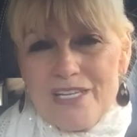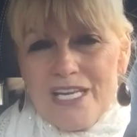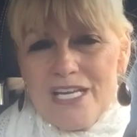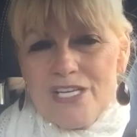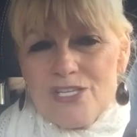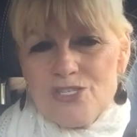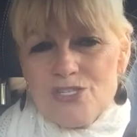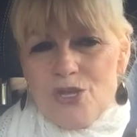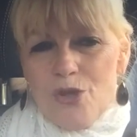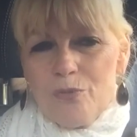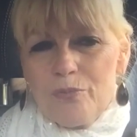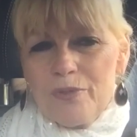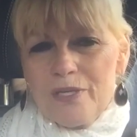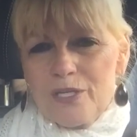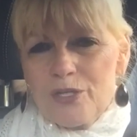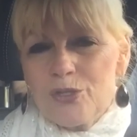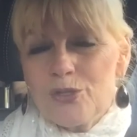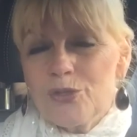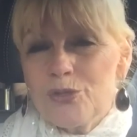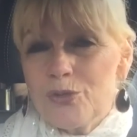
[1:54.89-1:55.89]
So be
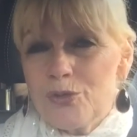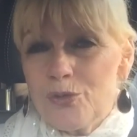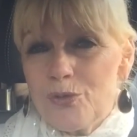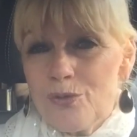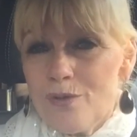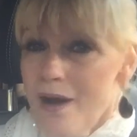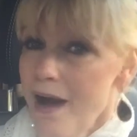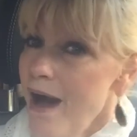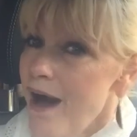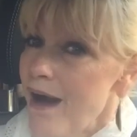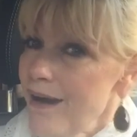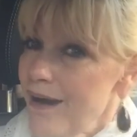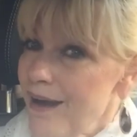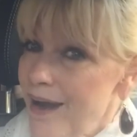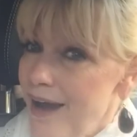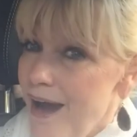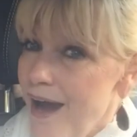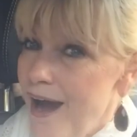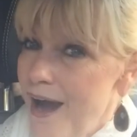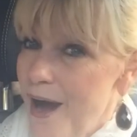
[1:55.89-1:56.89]
cool,
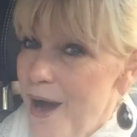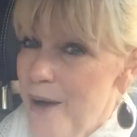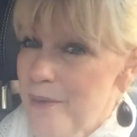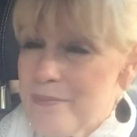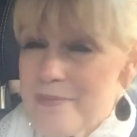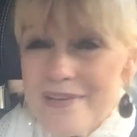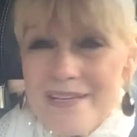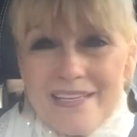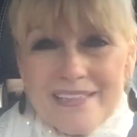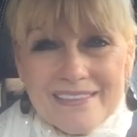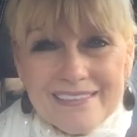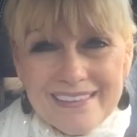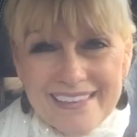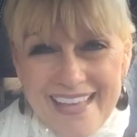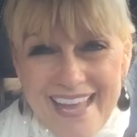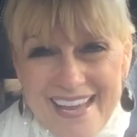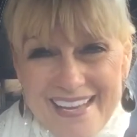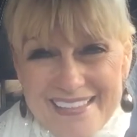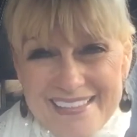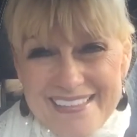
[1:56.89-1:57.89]
calm,
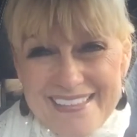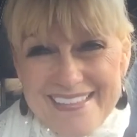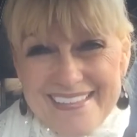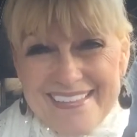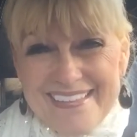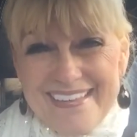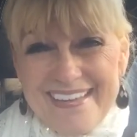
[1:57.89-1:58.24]
collected,